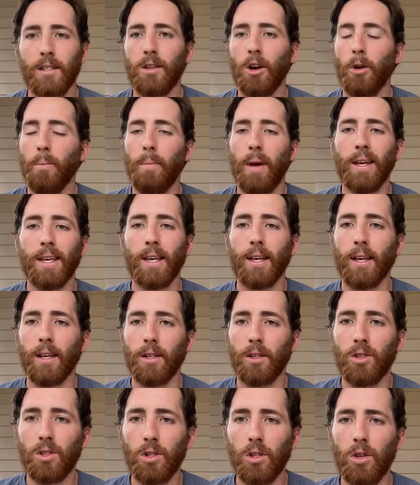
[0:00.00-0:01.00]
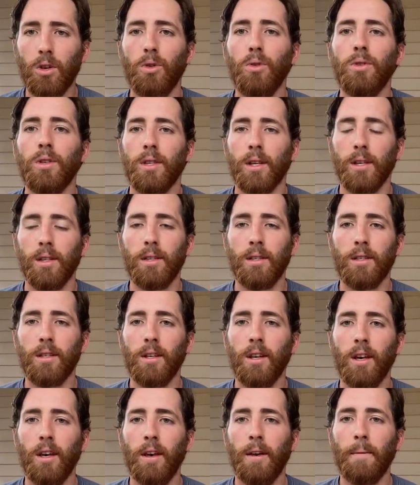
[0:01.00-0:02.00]
start making excuses
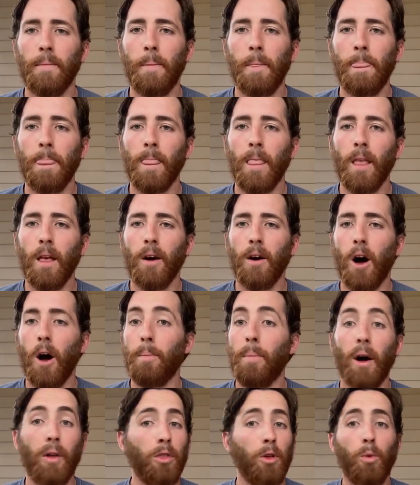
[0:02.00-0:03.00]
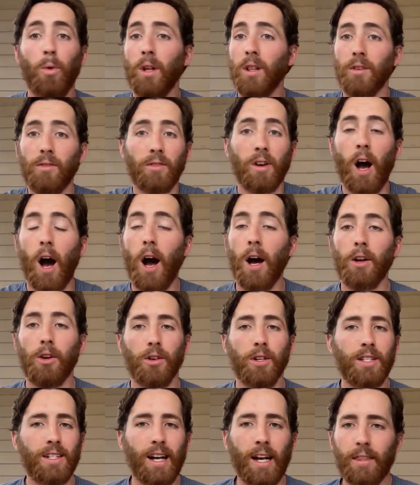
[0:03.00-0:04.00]
about the will of God, or
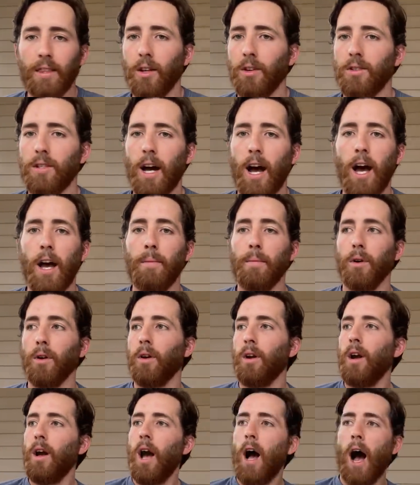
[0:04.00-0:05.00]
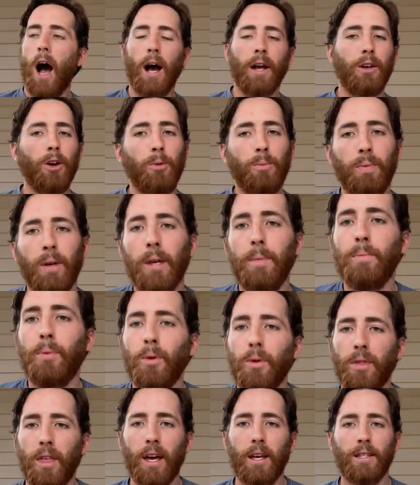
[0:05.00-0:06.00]
it's not their time. Or I know
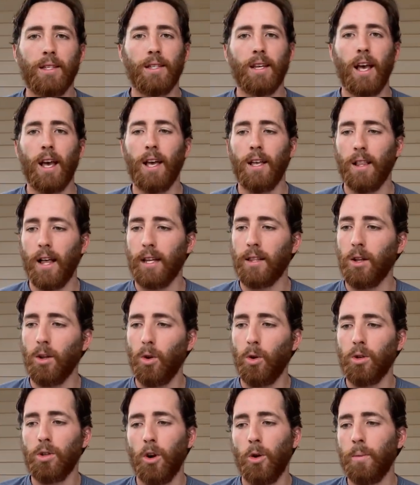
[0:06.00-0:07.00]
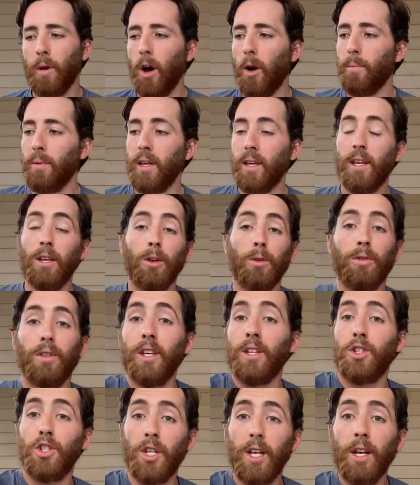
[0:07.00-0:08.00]
people, they say, like, the Lord told me I'll be healed
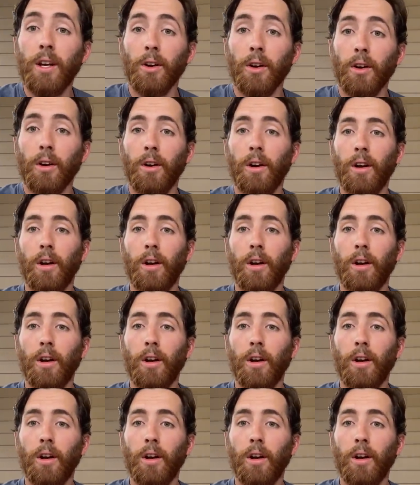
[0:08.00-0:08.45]
this year,